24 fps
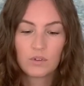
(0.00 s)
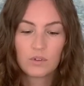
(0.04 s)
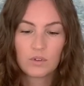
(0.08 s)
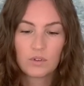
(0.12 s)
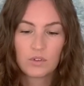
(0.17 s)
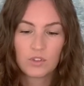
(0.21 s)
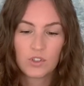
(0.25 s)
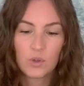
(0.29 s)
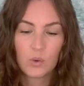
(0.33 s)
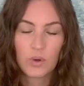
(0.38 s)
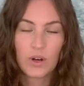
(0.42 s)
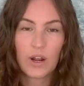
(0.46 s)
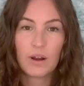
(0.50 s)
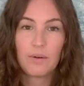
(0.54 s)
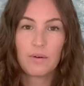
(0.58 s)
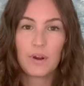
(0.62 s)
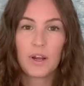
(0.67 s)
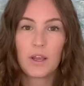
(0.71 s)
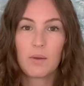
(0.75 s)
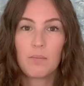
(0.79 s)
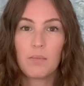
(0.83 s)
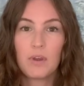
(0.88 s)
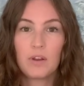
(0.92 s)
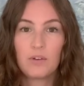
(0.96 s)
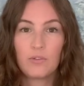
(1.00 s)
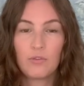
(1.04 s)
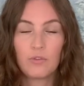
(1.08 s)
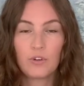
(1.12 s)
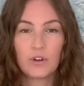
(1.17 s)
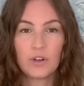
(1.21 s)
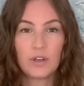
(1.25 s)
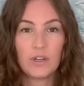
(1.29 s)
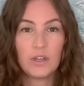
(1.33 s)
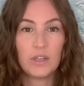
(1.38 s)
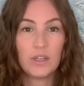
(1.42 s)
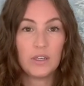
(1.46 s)
So what I recommend for
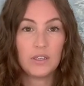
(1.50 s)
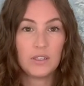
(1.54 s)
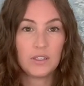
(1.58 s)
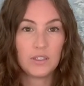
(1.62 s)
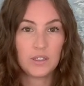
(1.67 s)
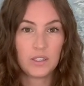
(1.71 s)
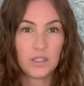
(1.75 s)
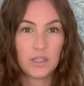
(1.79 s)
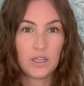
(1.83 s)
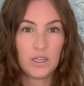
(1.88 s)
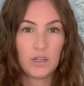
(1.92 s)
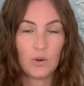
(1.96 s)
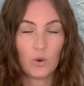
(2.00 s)
an easy